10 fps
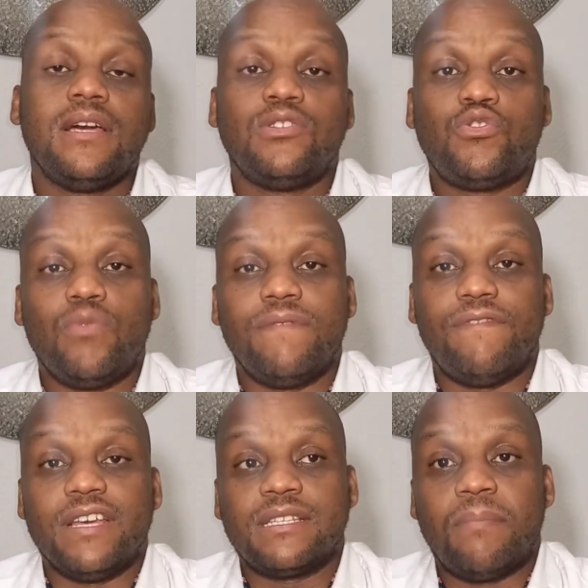to
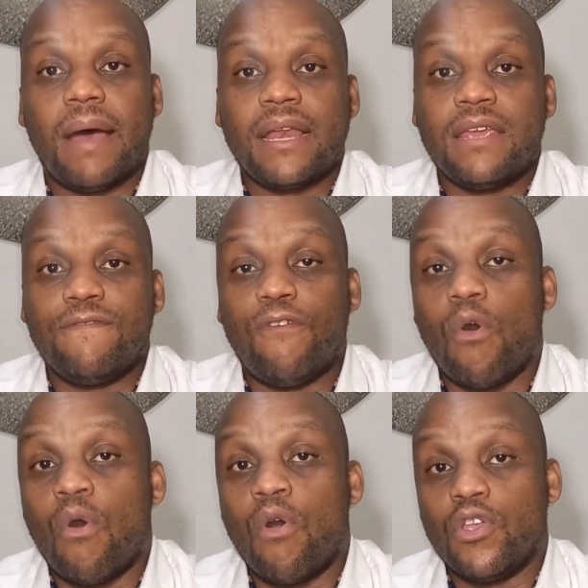invest money
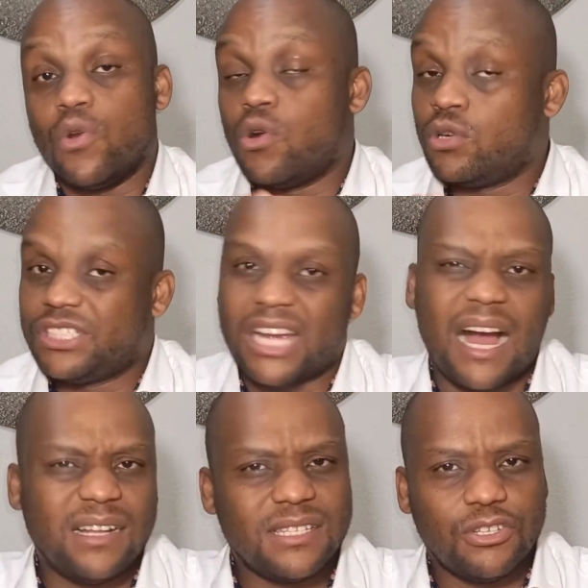for your
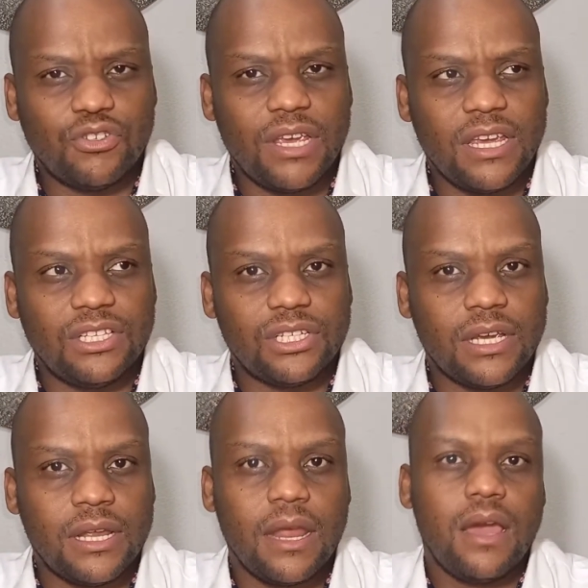child's
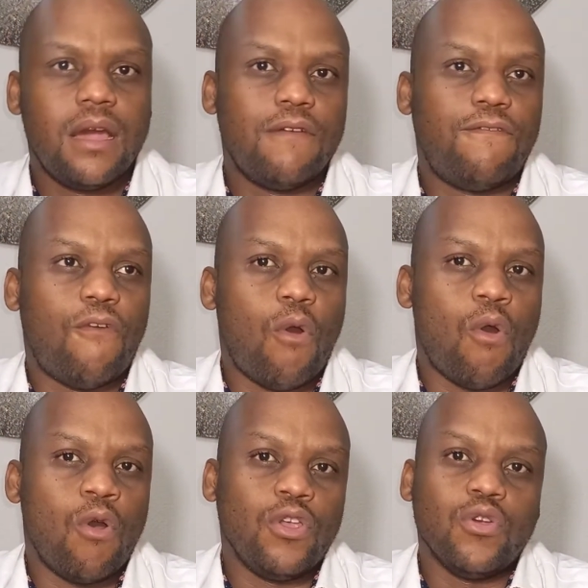education,
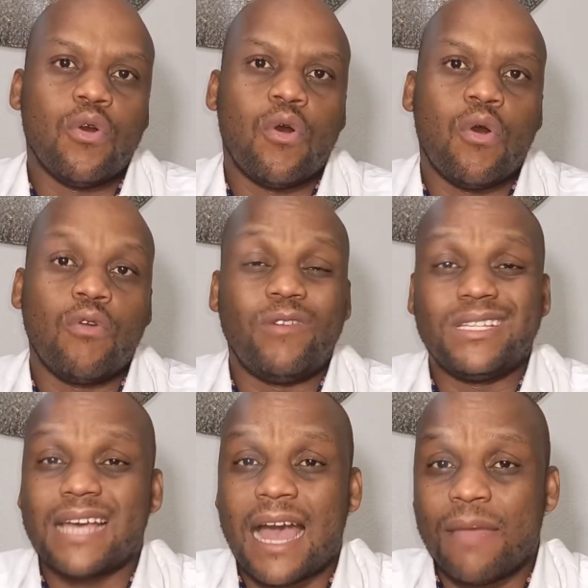for your
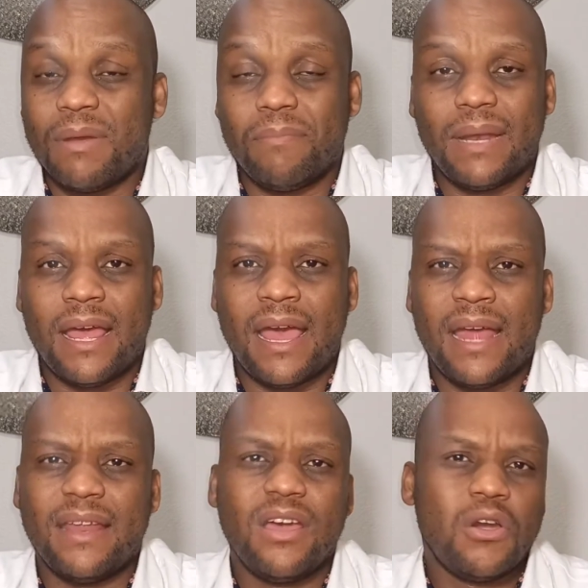retirement plan,
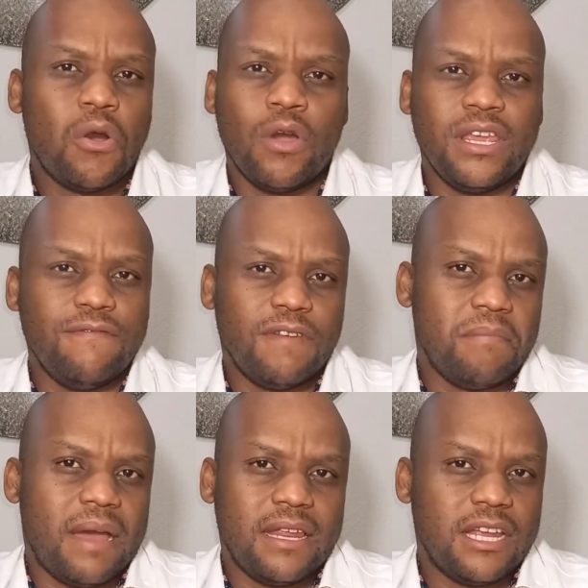or even
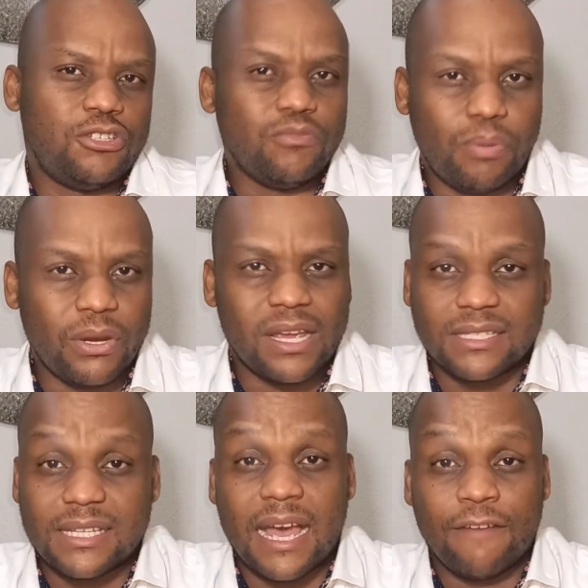money that you're putting
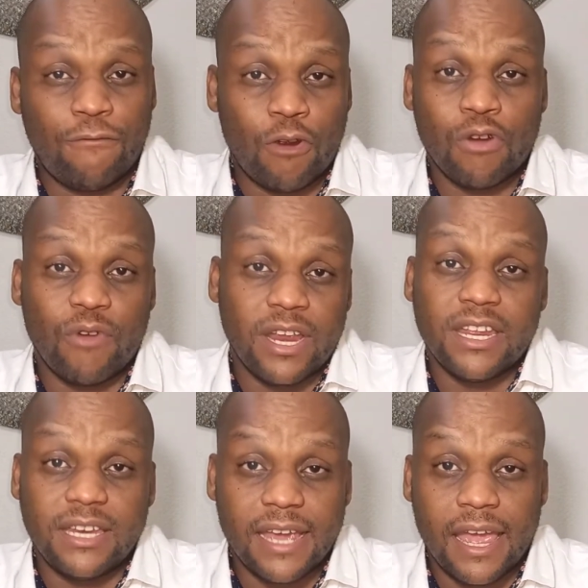aside for a rainy
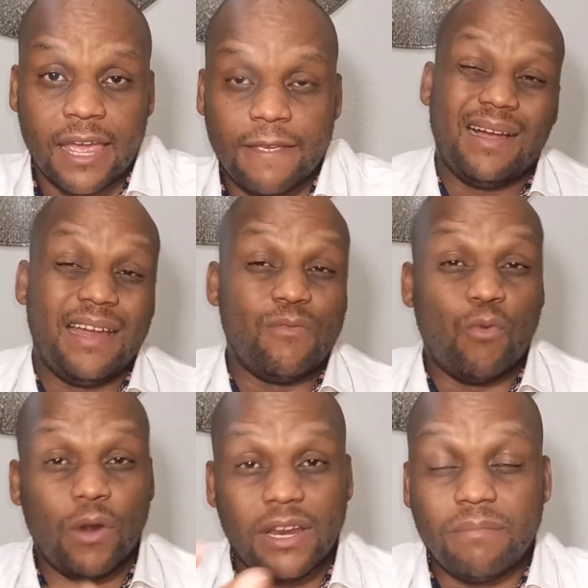day. It
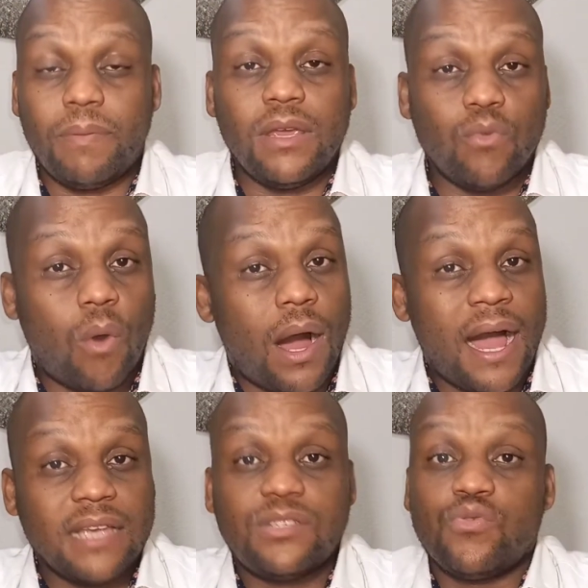wouldn't be
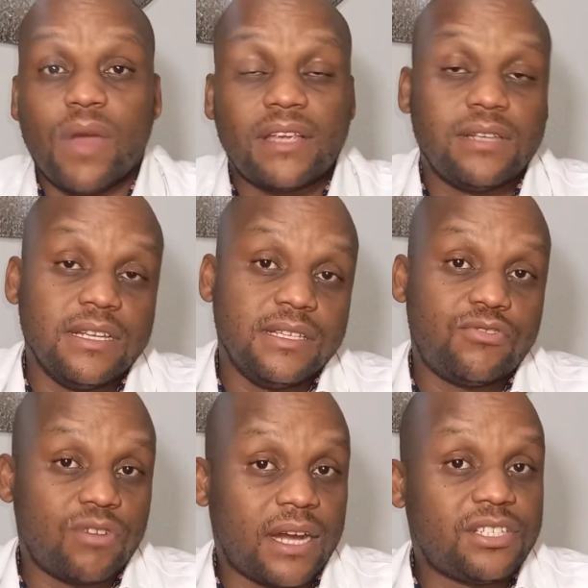wise to actually
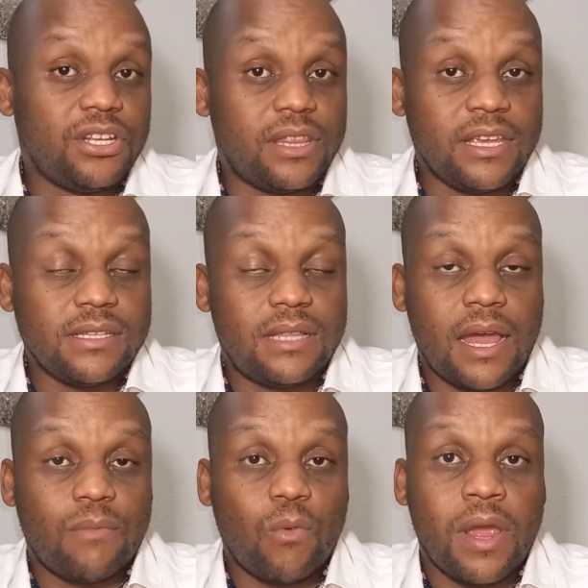structure things
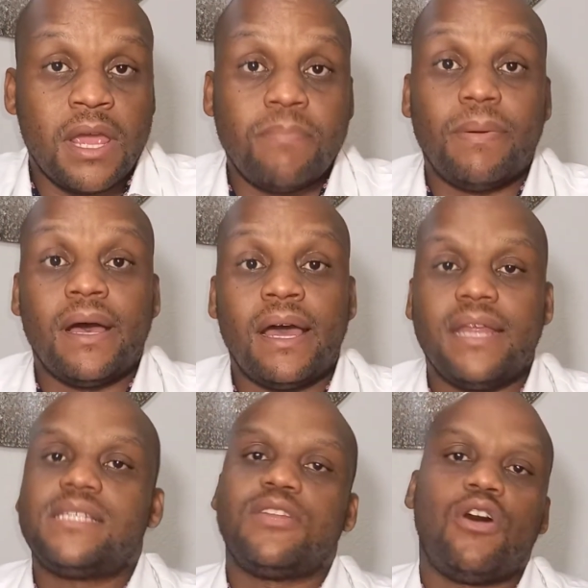that way, but
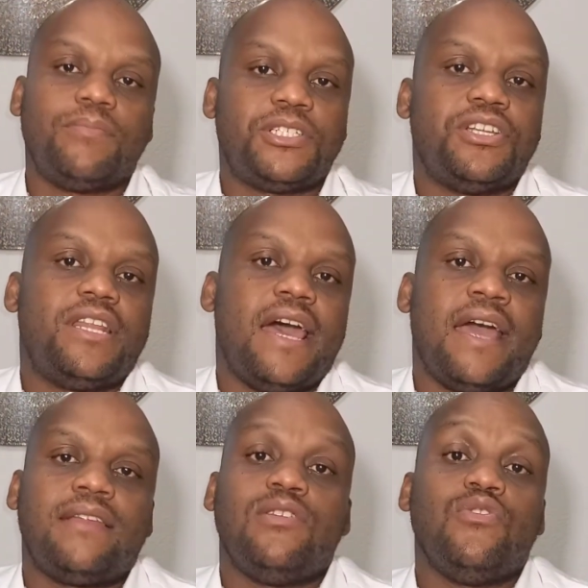it's an option that
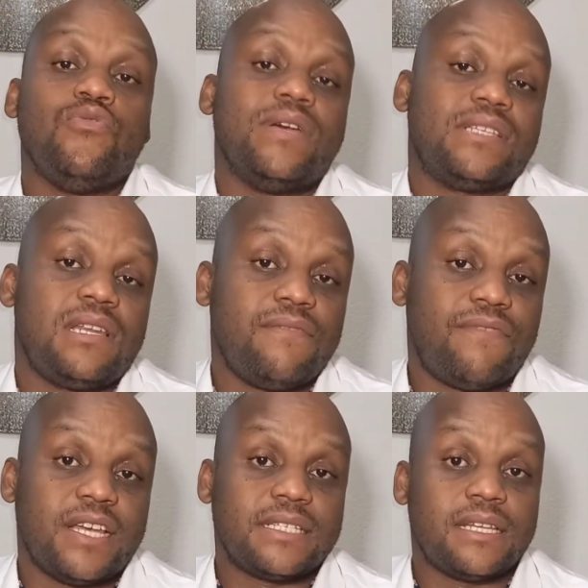you as an
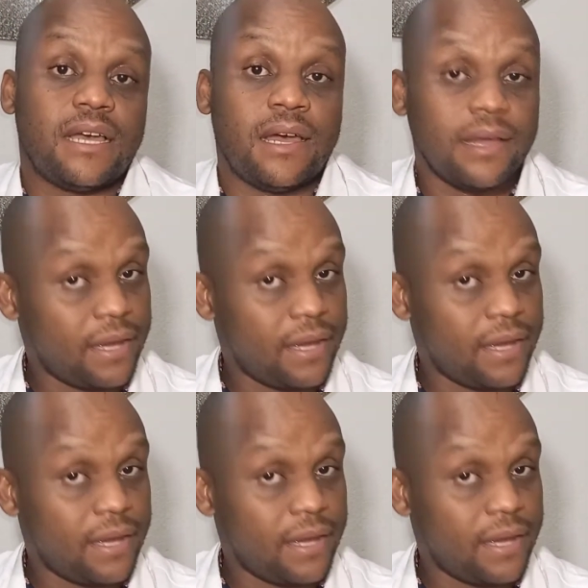investor